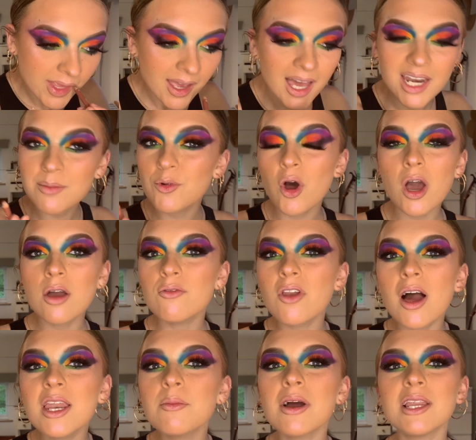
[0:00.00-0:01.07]
And I'm not
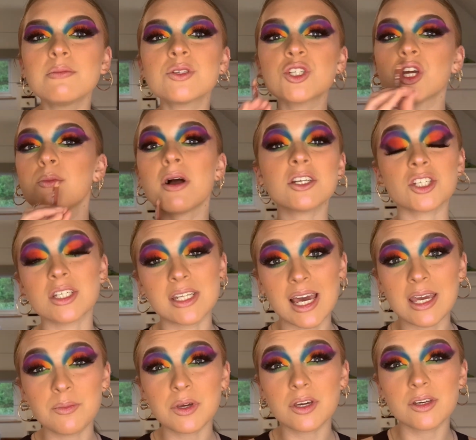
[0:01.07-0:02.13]
overlining my lips too much
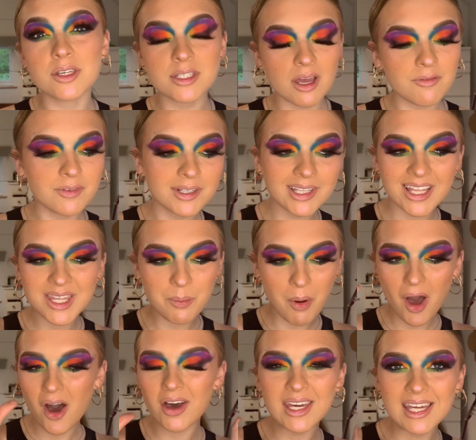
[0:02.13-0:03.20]
today because I feel like the
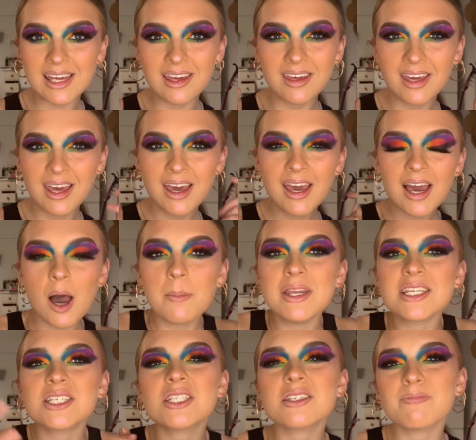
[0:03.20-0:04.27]
party, I mean,
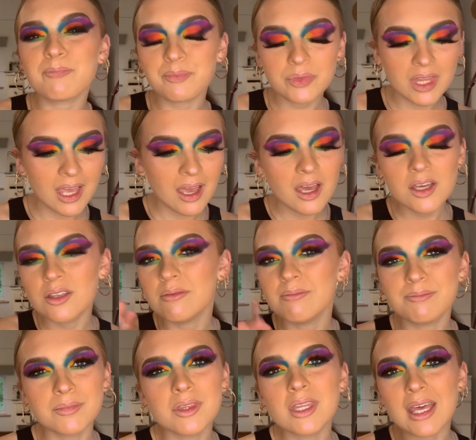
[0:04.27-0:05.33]

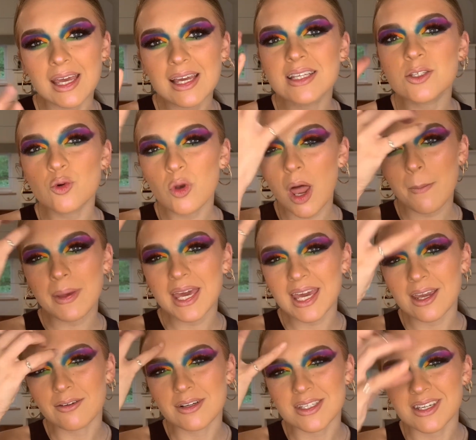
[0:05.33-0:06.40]
it's all up
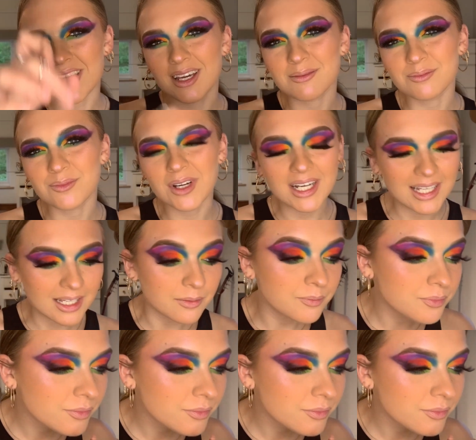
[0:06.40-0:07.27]
here, isn't it, really?